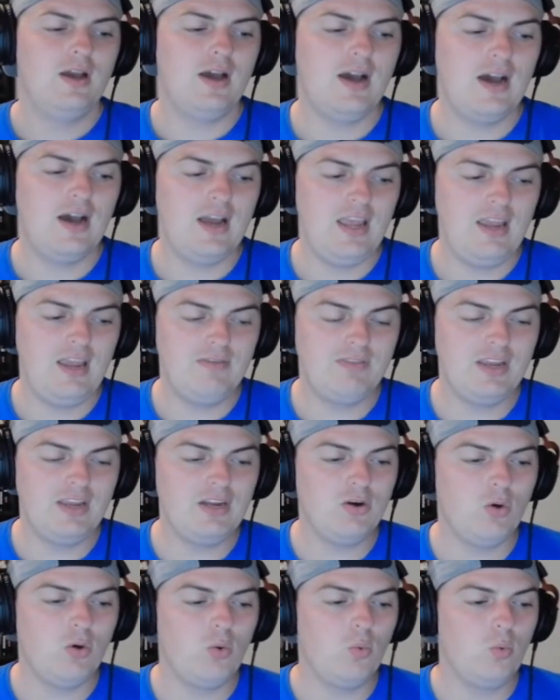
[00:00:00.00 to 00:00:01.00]
Uh, if
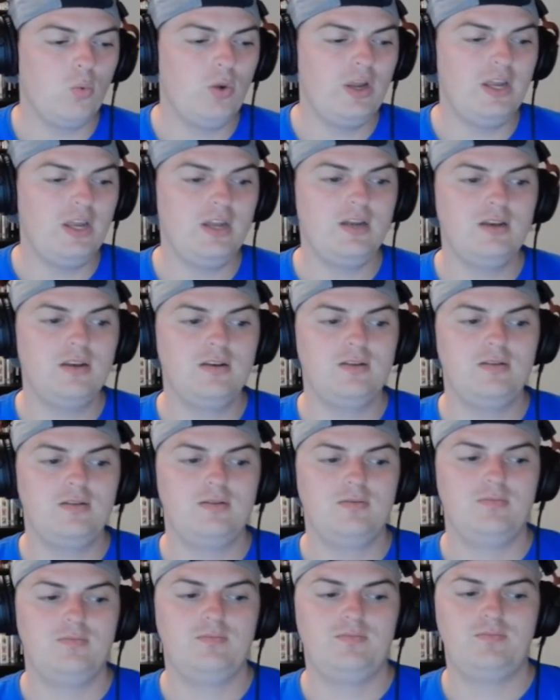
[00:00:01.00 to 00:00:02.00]
they don't win
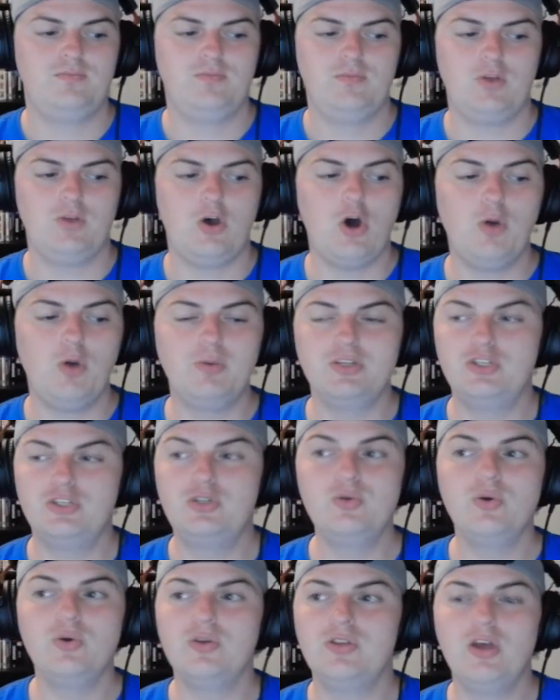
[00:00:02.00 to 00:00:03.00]
all but
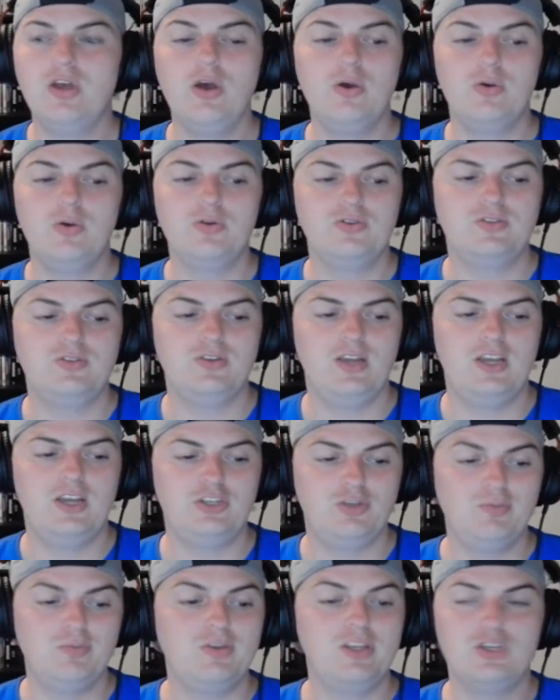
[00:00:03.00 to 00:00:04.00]
two of those,
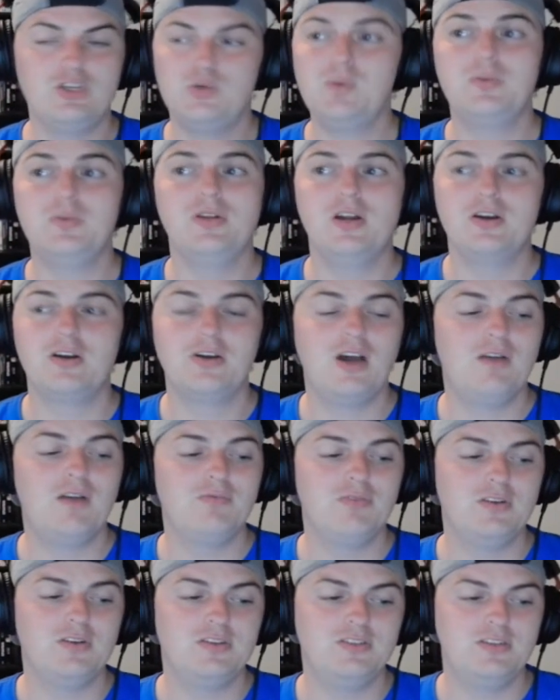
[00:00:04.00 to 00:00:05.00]
assuming they sweep the
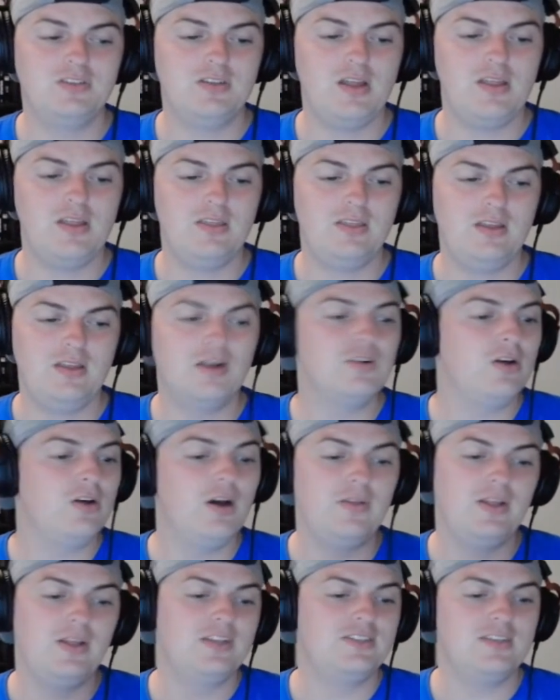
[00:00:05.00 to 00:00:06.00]
non-conference, they're
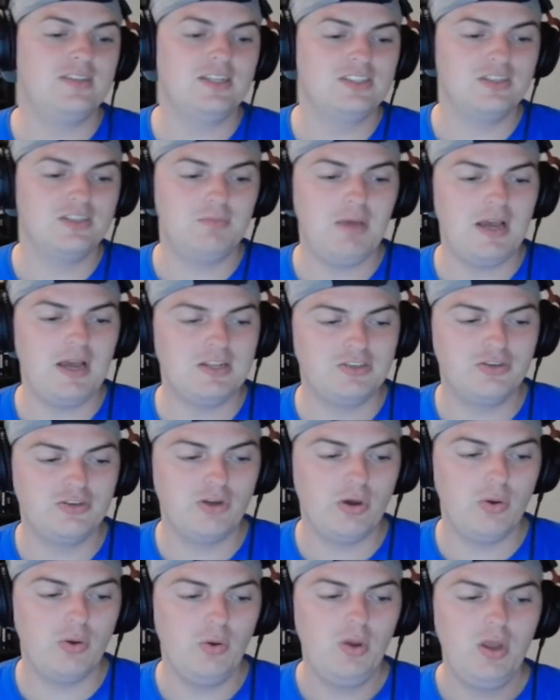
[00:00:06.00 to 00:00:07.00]
done. That's that's the bet.
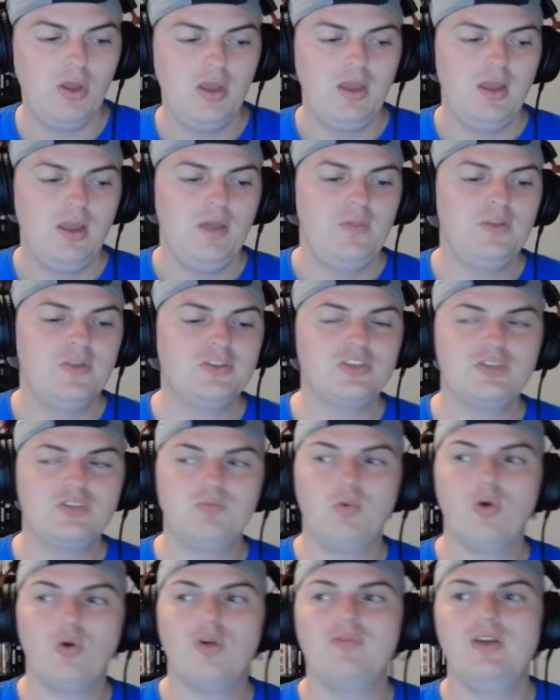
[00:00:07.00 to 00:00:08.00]
So this is
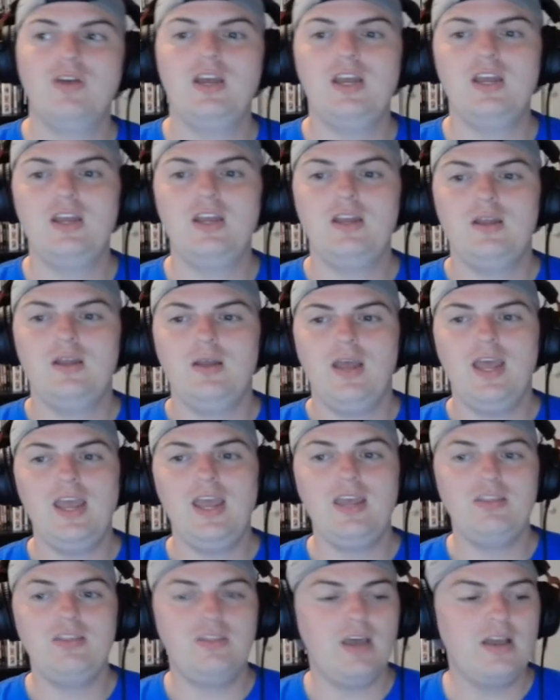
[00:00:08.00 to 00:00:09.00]
more of a
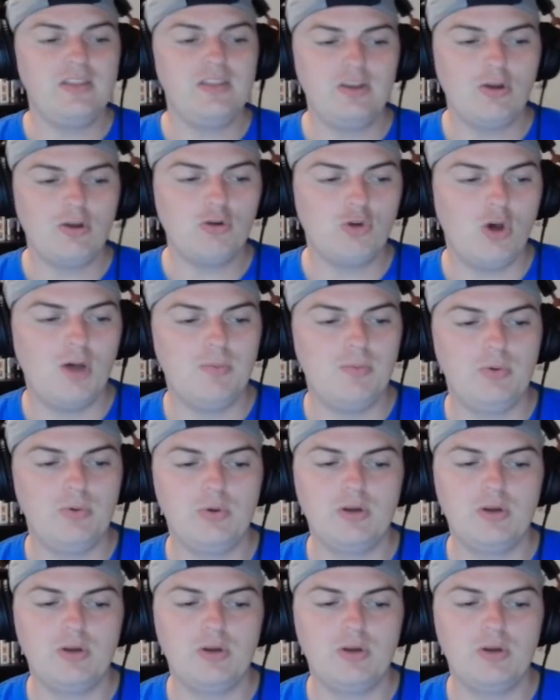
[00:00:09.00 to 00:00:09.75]
hey, I think Oklahoma